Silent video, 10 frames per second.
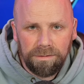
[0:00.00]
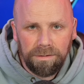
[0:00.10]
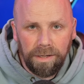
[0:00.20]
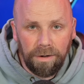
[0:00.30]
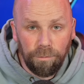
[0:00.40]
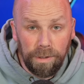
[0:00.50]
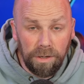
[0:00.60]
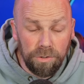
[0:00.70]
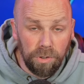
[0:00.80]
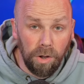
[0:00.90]
And everybody
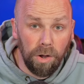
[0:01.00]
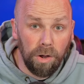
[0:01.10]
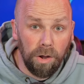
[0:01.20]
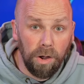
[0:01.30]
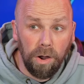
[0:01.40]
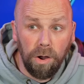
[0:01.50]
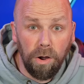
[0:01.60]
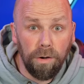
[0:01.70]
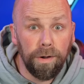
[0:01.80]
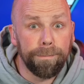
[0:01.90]
goes,
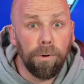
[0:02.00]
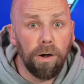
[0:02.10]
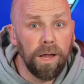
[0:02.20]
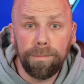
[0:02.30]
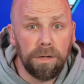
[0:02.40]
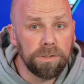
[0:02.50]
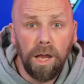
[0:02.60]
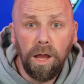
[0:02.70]
oh. And Paul Heyman goes,